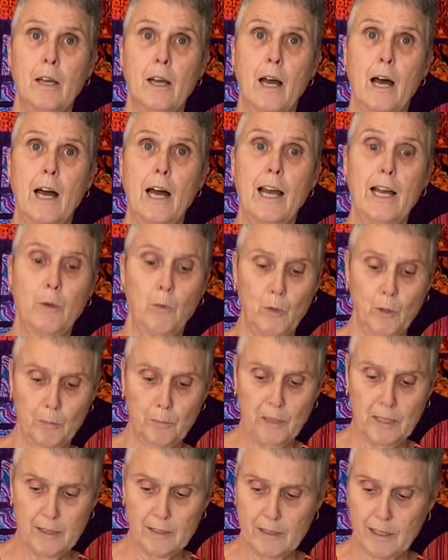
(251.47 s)
I will
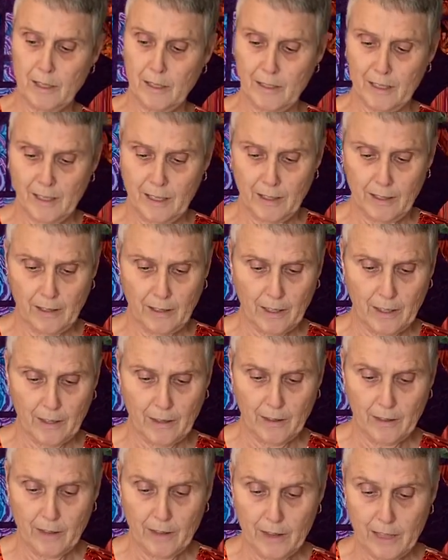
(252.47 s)
be sending
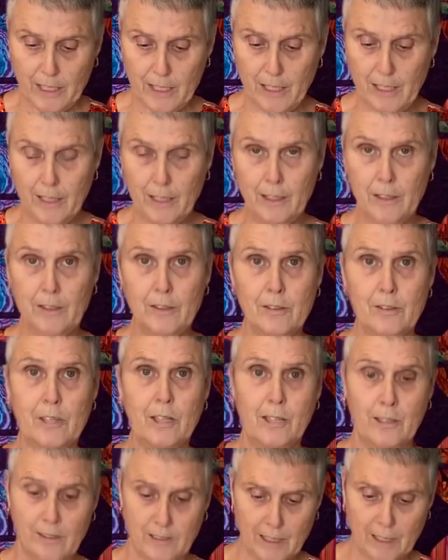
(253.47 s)
these
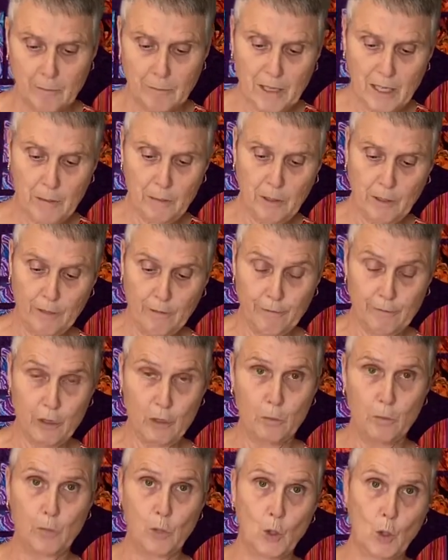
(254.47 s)
and maybe a
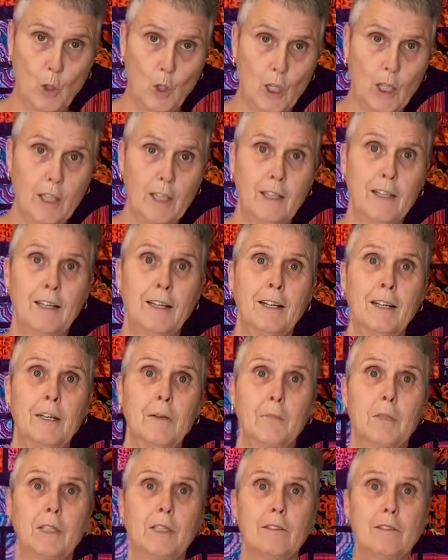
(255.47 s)
few more,
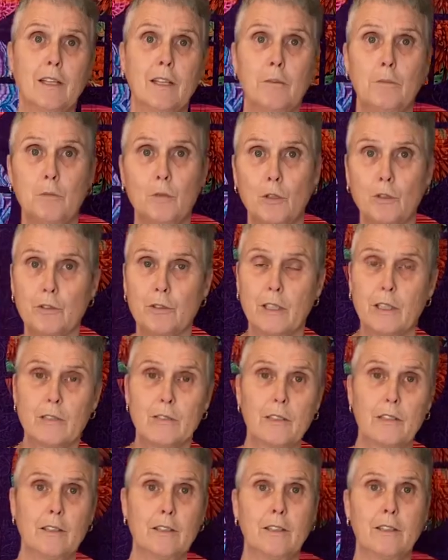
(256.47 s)
because I'm
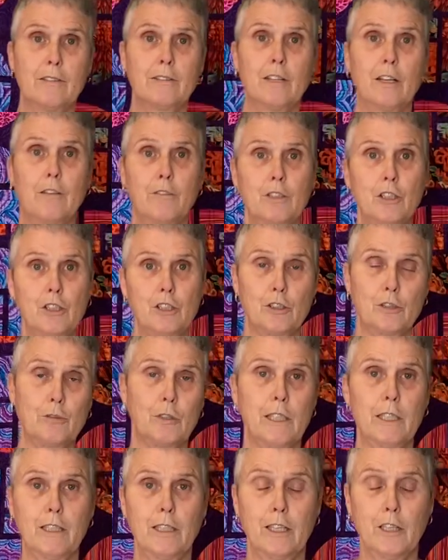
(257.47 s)
processing selvages
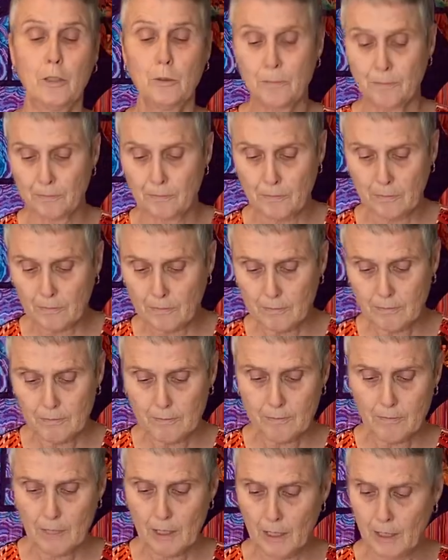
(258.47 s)
right now,
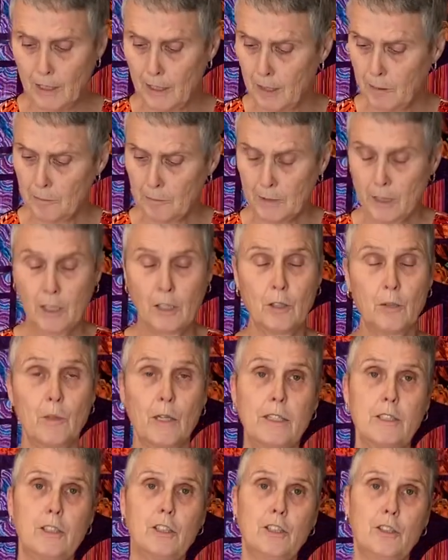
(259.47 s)

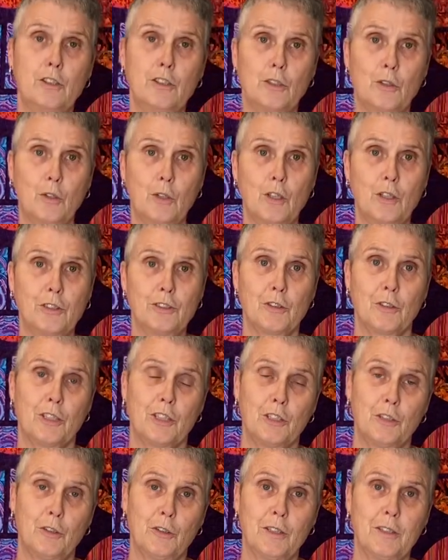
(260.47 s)
right to your door so
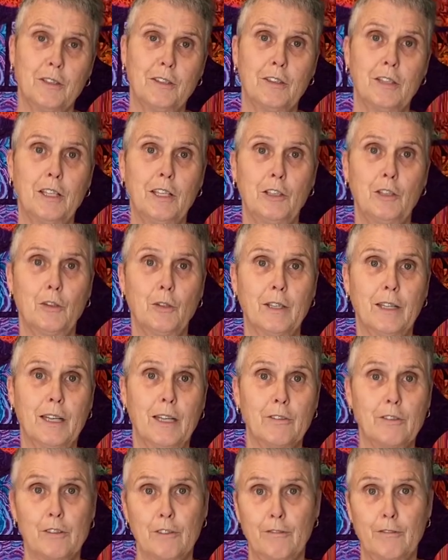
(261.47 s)
that you can
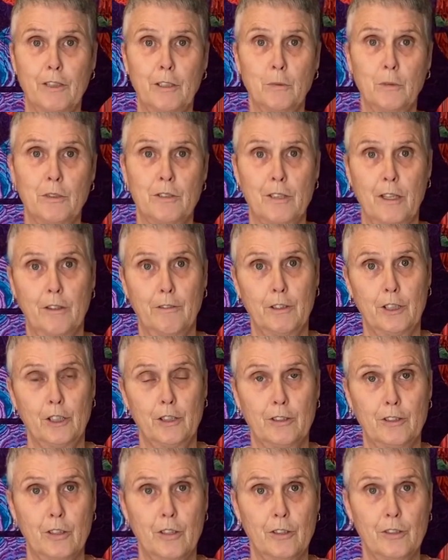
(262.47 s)
have some fun with
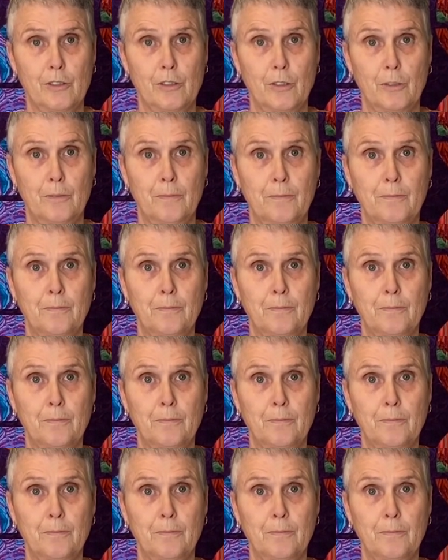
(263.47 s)
selvages also.